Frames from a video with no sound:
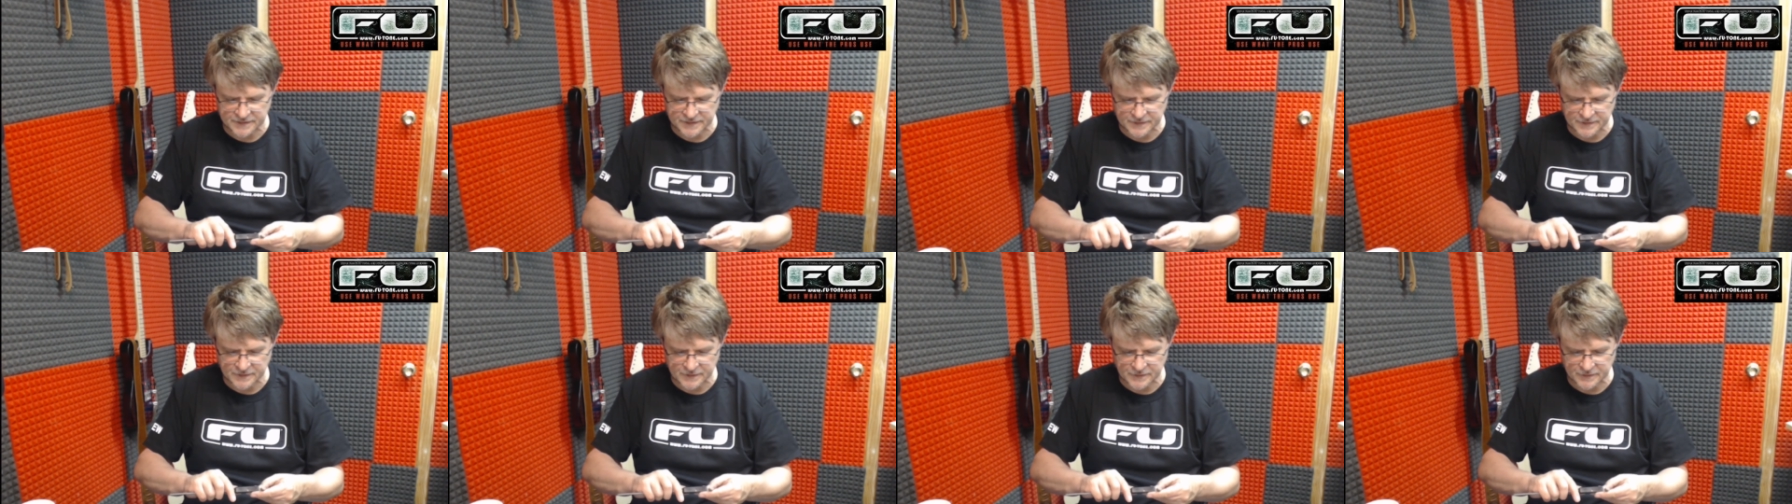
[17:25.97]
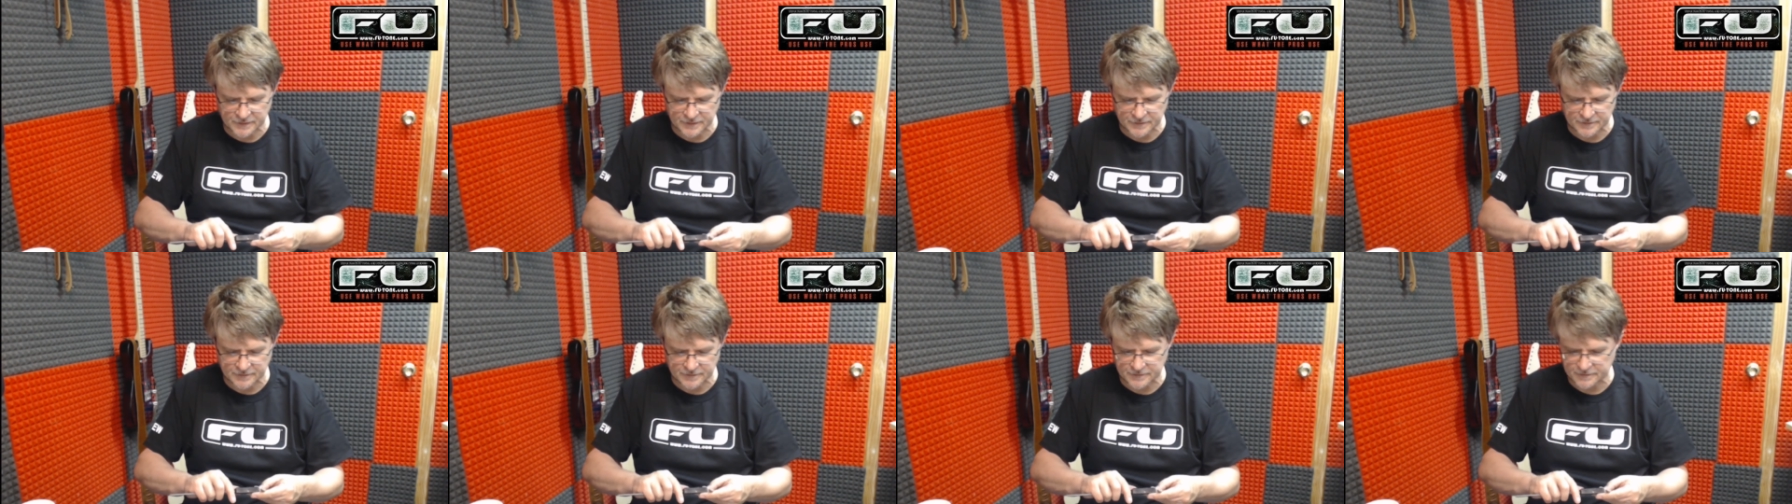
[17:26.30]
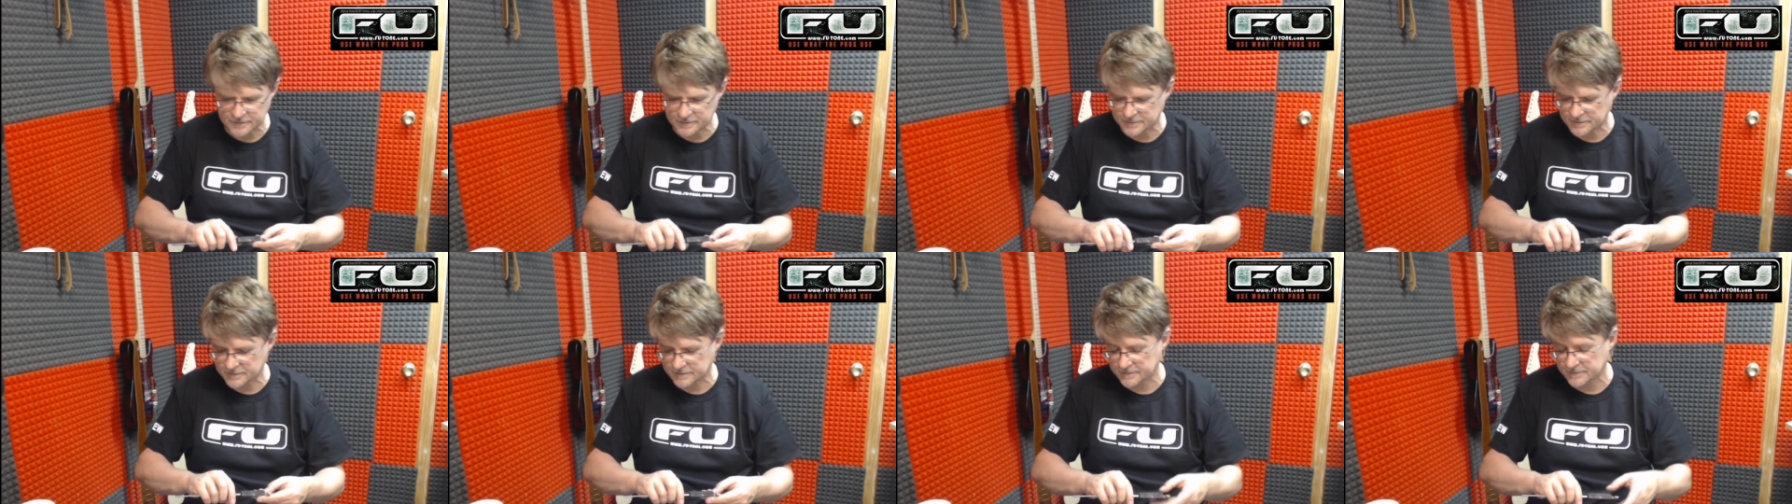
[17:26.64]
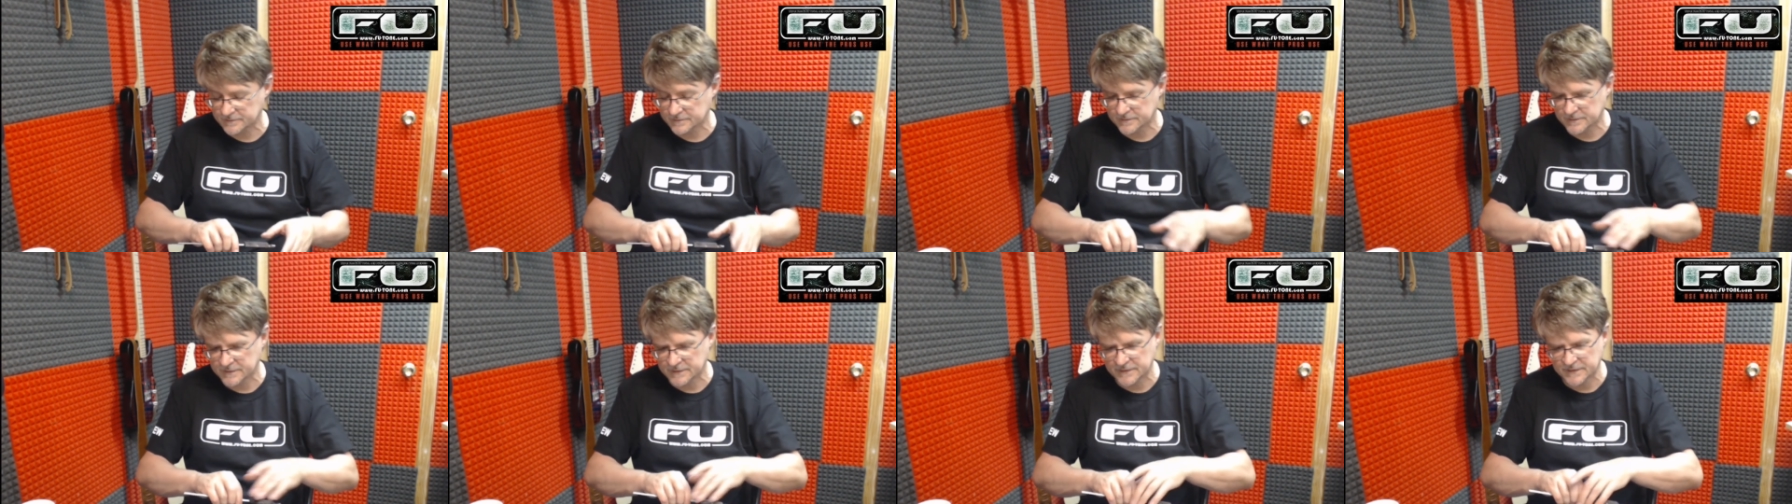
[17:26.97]
you won't
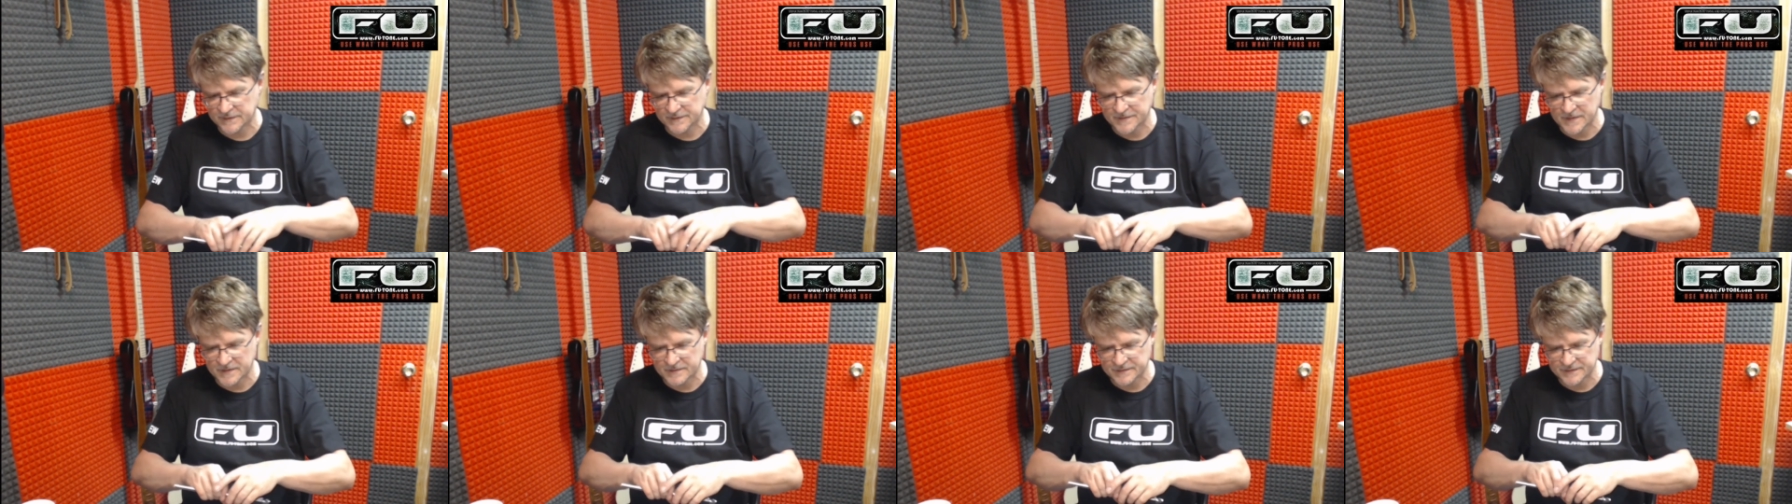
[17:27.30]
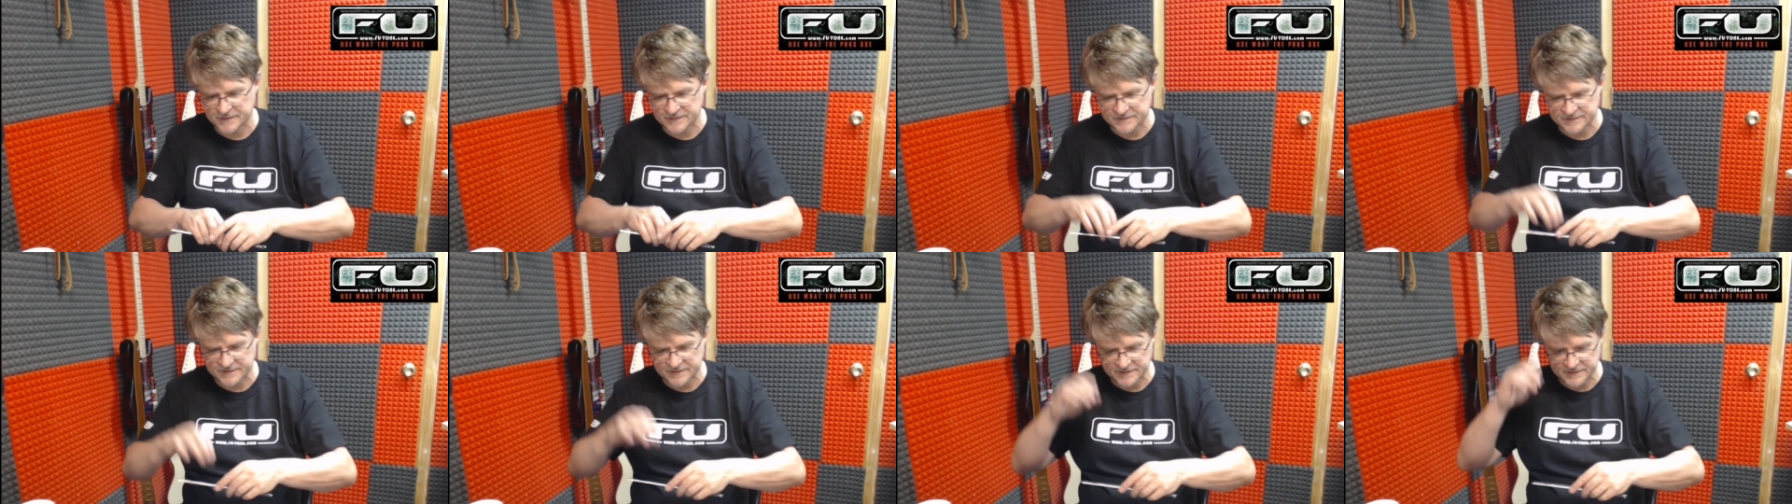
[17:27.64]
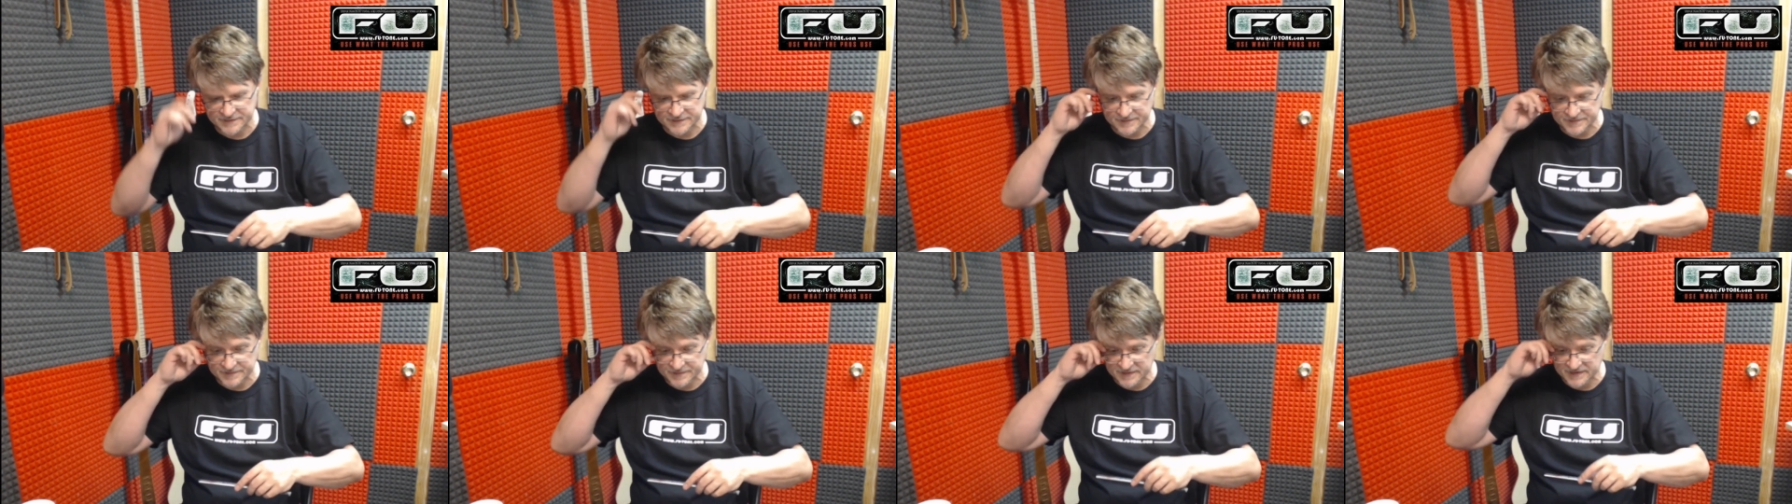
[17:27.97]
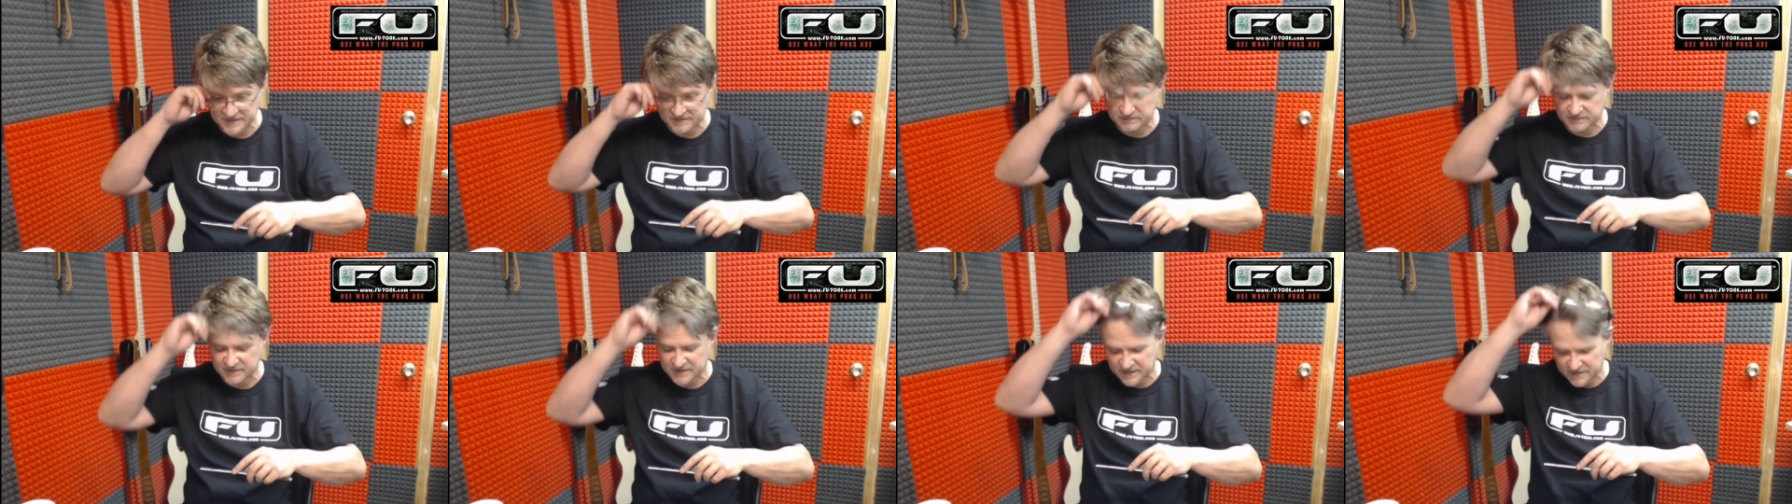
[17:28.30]
remember this unless you're
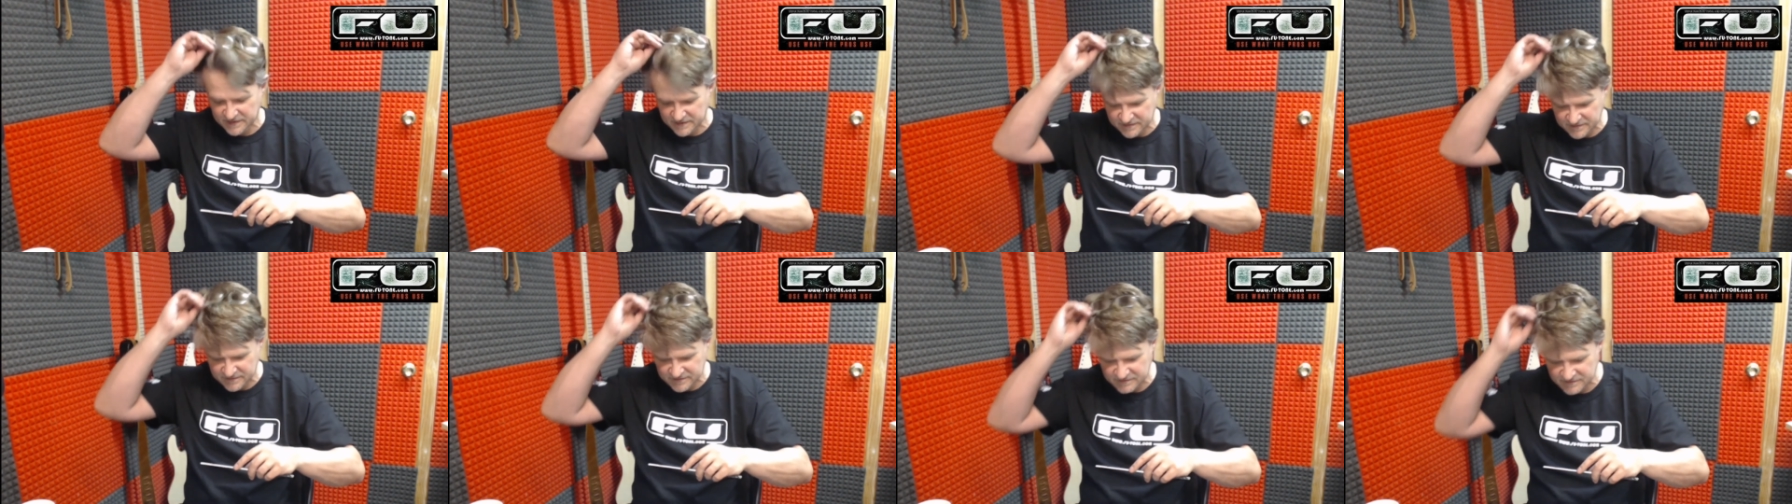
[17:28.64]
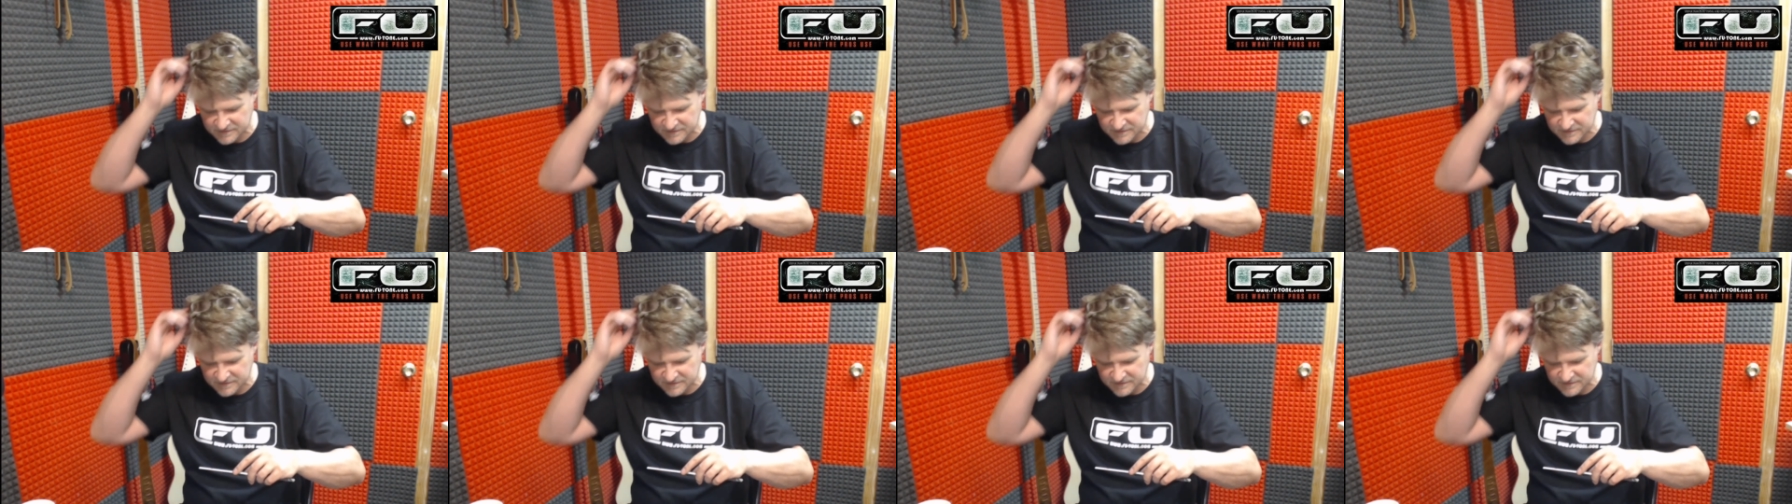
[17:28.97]
pretty freaking